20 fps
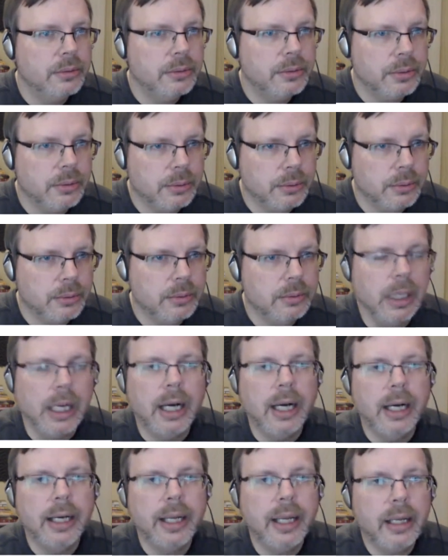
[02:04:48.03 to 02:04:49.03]

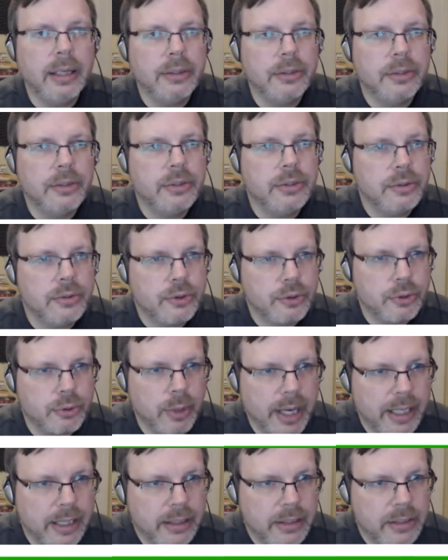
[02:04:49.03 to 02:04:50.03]
who I had
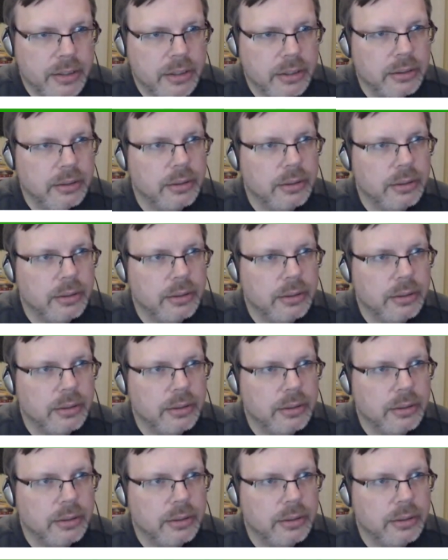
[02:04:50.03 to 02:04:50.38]
trained